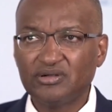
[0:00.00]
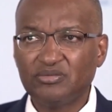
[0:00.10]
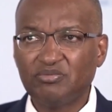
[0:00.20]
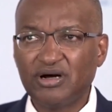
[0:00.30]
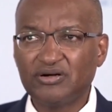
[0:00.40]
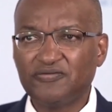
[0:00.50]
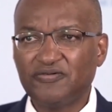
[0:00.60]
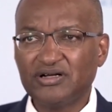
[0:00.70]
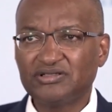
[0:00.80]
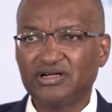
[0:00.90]

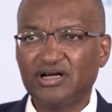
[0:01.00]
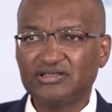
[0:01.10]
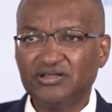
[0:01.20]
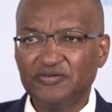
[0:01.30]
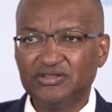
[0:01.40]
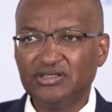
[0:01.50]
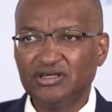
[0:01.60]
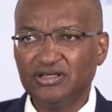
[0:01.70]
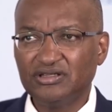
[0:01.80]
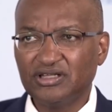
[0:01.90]
Manufacturing
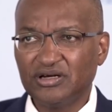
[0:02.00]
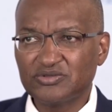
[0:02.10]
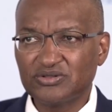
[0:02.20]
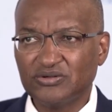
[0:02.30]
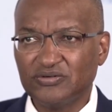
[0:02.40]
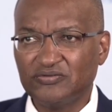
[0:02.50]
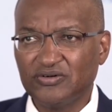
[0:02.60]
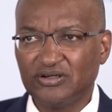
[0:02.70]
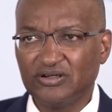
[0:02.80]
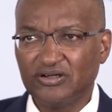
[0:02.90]
activity in terms
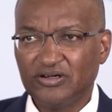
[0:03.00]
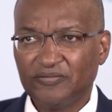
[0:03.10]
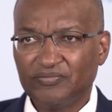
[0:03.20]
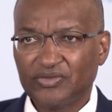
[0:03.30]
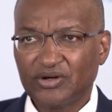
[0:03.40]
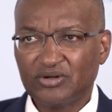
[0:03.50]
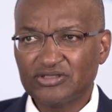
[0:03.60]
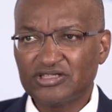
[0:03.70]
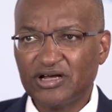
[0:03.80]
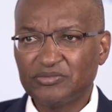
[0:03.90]
of
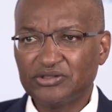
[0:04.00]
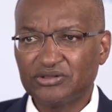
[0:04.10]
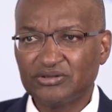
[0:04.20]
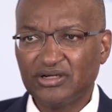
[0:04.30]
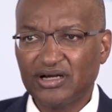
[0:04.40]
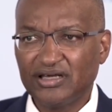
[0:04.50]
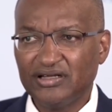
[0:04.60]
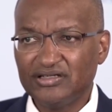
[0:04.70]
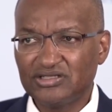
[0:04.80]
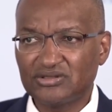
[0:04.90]
consumption,
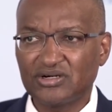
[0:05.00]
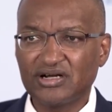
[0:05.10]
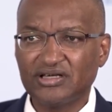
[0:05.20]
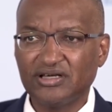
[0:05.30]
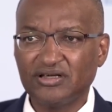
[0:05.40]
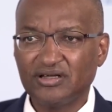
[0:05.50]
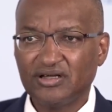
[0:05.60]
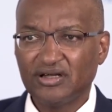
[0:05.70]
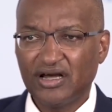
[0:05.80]
again, is tracking a